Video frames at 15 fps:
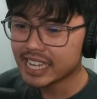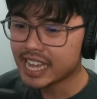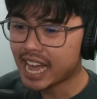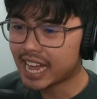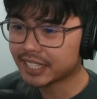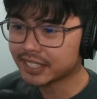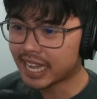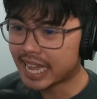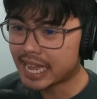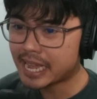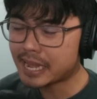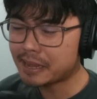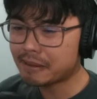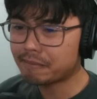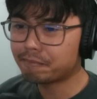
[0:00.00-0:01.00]
as
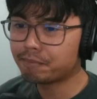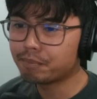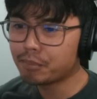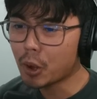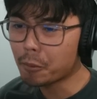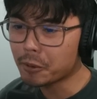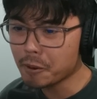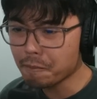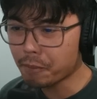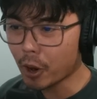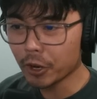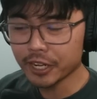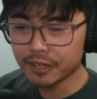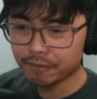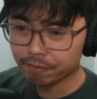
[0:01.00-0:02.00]
a permanent
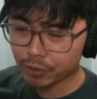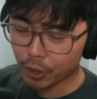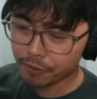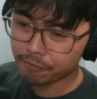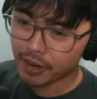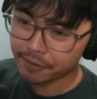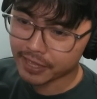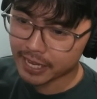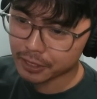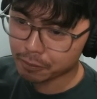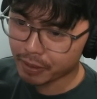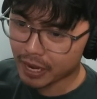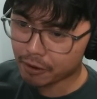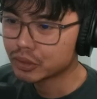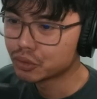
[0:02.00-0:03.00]
body, 35,000
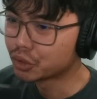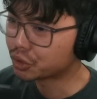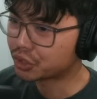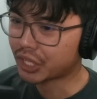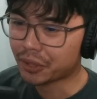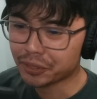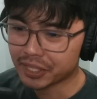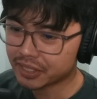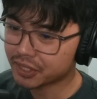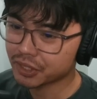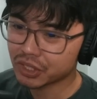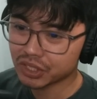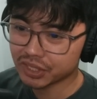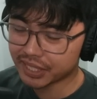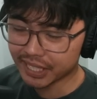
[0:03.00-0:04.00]
power, just something to
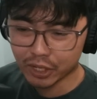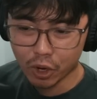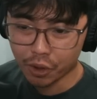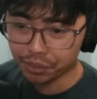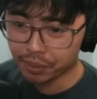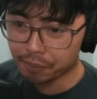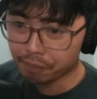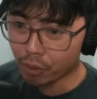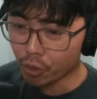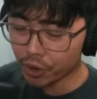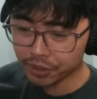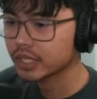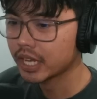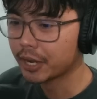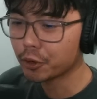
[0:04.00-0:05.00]
stick on the board.
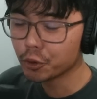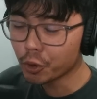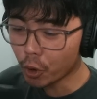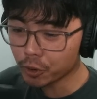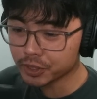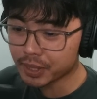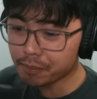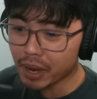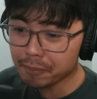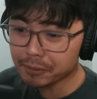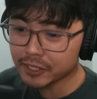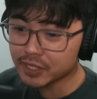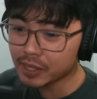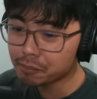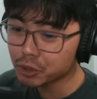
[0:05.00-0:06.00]
And who knows, there might be
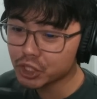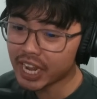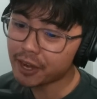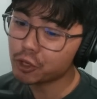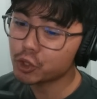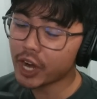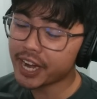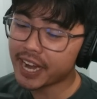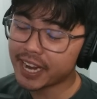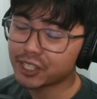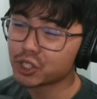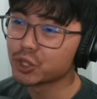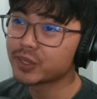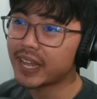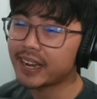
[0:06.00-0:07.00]
some Shadow Dragon
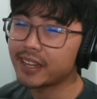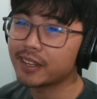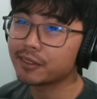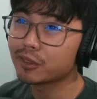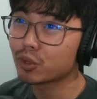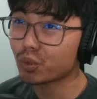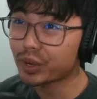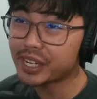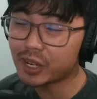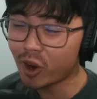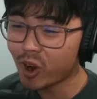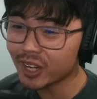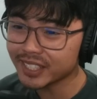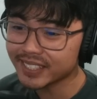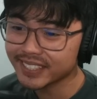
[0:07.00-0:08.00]
extras that are 3
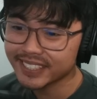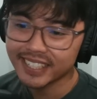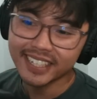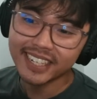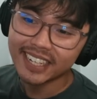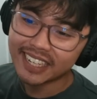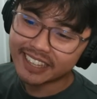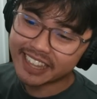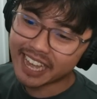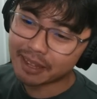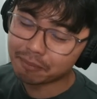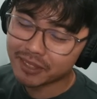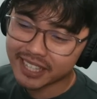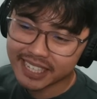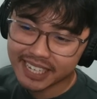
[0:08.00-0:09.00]
cost that
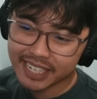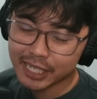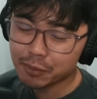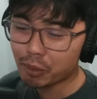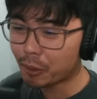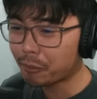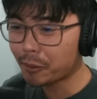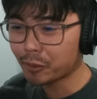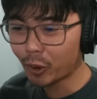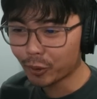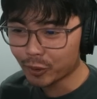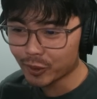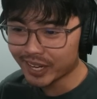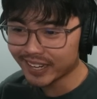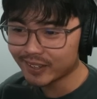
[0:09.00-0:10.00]
the Spirit Bomb
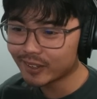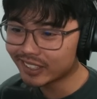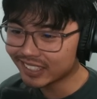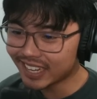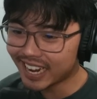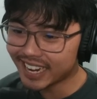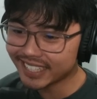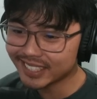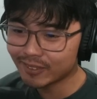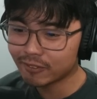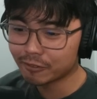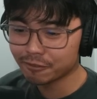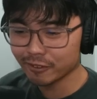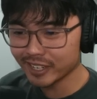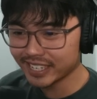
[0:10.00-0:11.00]
Goku can utilize for
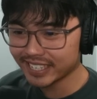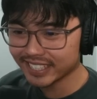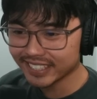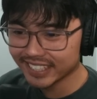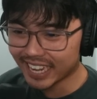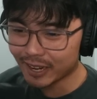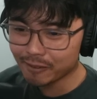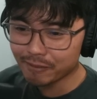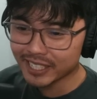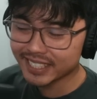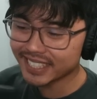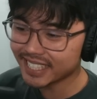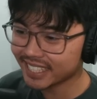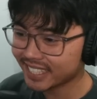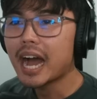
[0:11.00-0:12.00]
free. That would be
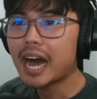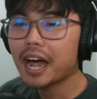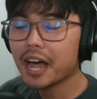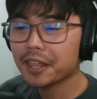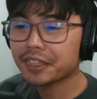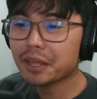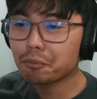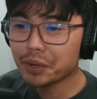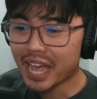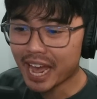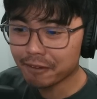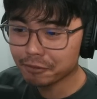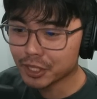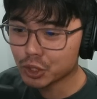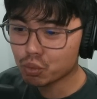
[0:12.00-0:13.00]
sick. Then we
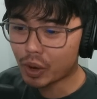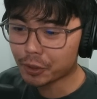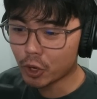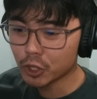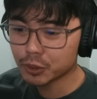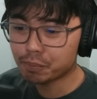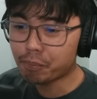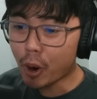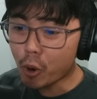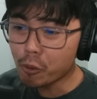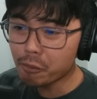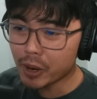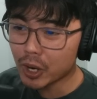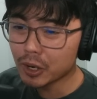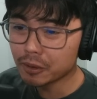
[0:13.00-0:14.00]
have this 1 cost
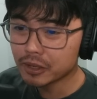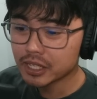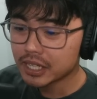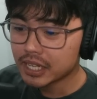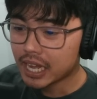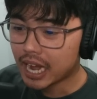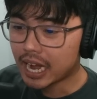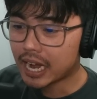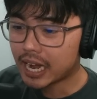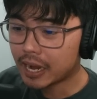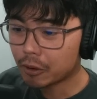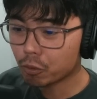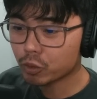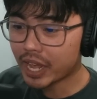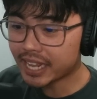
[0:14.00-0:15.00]
Bulma
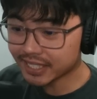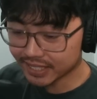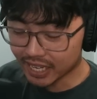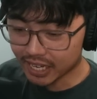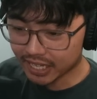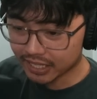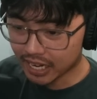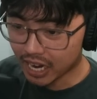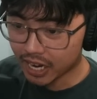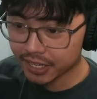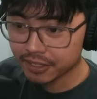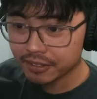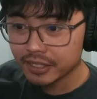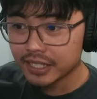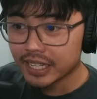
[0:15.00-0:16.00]
SR card,
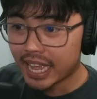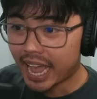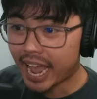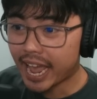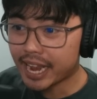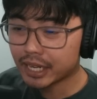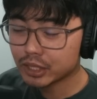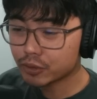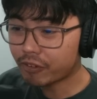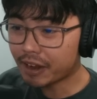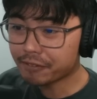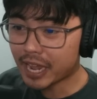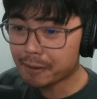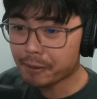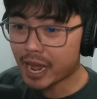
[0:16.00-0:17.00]
and it's
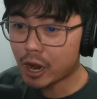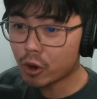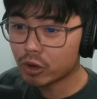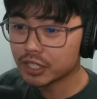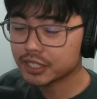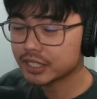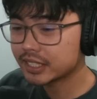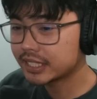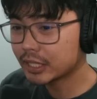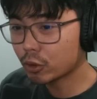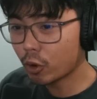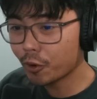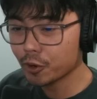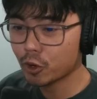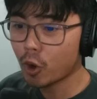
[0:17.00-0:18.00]
5k power,
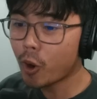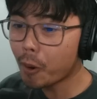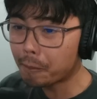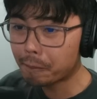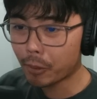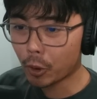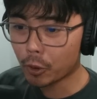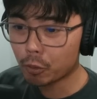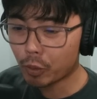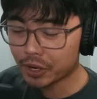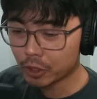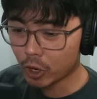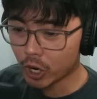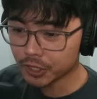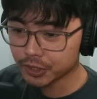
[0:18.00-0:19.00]
0 combo, 1
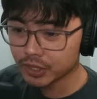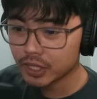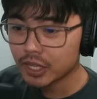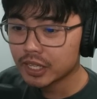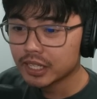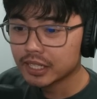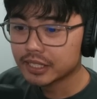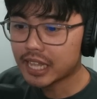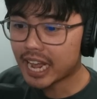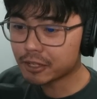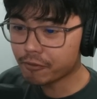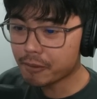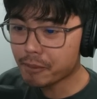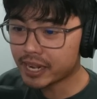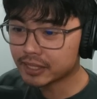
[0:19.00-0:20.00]
cost.
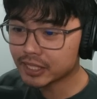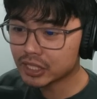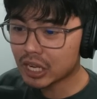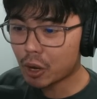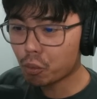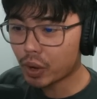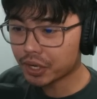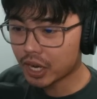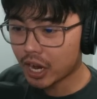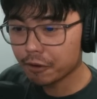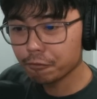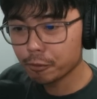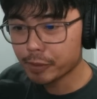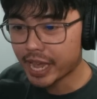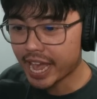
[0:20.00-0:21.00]
Activate main, discard 1 card
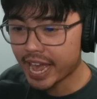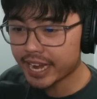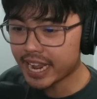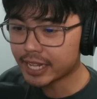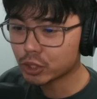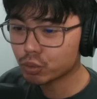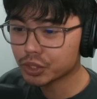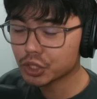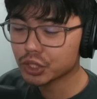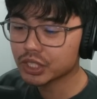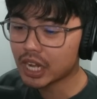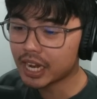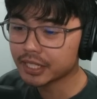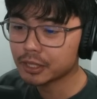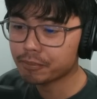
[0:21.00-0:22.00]
from your hand and switch this
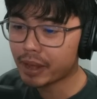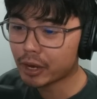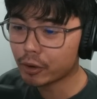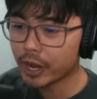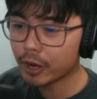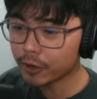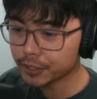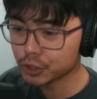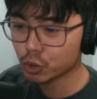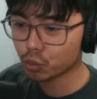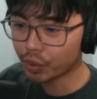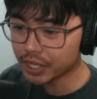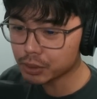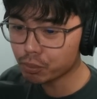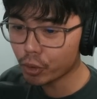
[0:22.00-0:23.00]
card in the battle area to
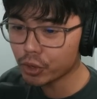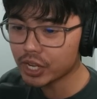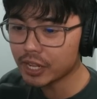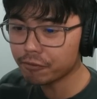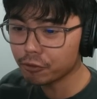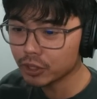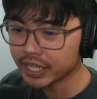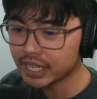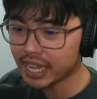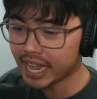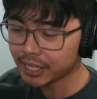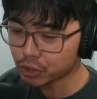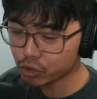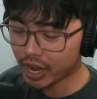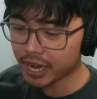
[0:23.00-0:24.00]
rest mode if your leader
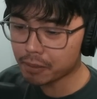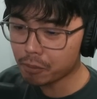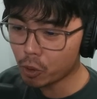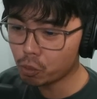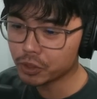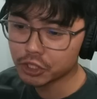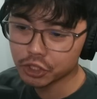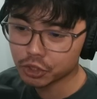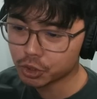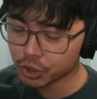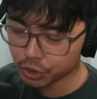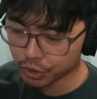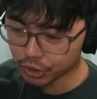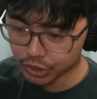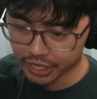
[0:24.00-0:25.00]
has Dragon Ball, which is
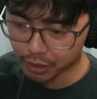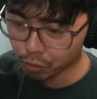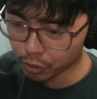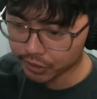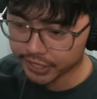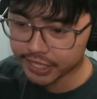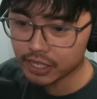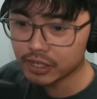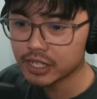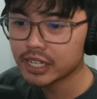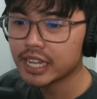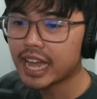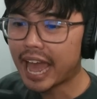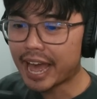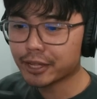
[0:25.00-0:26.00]
just the Shenron leader.
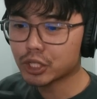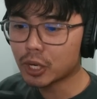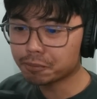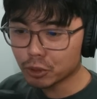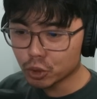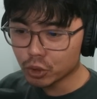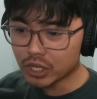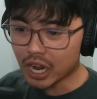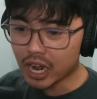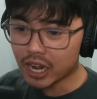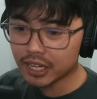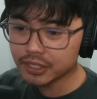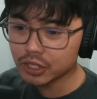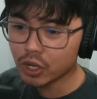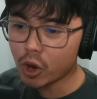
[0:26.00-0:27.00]
Add top 2
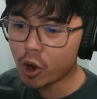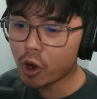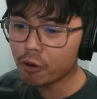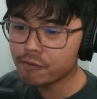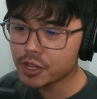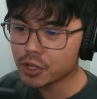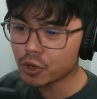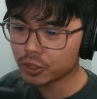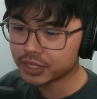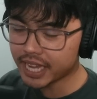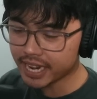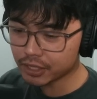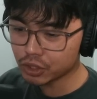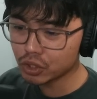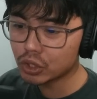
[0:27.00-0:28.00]
cards of your
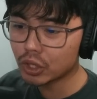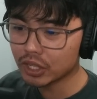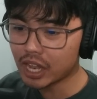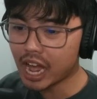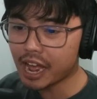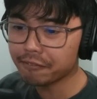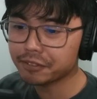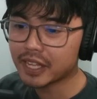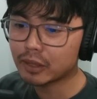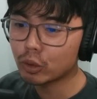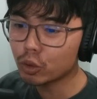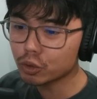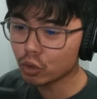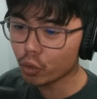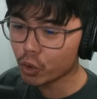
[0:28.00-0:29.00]
deck to your life, then
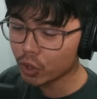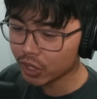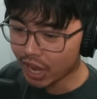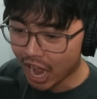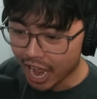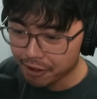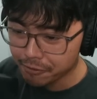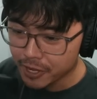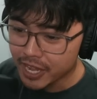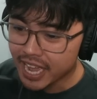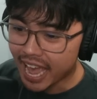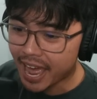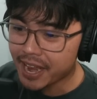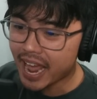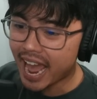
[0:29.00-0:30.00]
look through your life
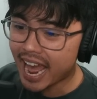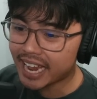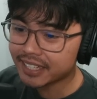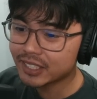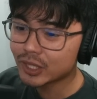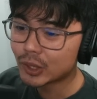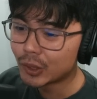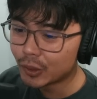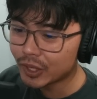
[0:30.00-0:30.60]
and add 2